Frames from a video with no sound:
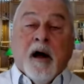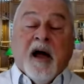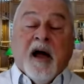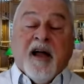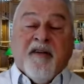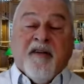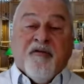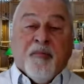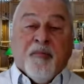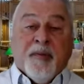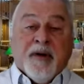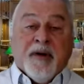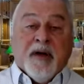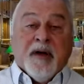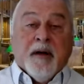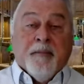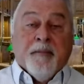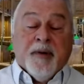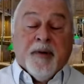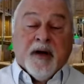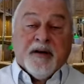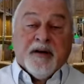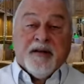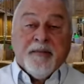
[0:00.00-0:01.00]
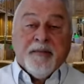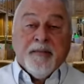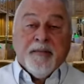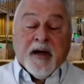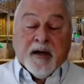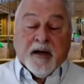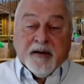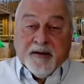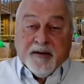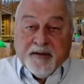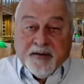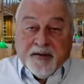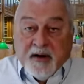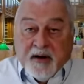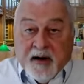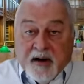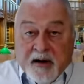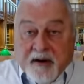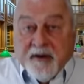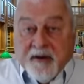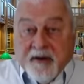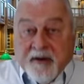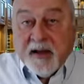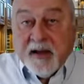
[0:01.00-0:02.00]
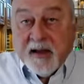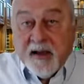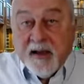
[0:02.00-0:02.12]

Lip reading: Hi, everybody. I'm Monty McIntyre,